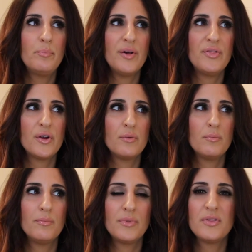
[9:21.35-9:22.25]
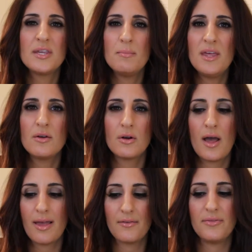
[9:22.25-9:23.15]
but they're, to me, they're
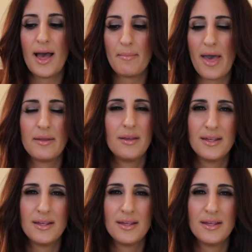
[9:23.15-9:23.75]
not like a flat matte.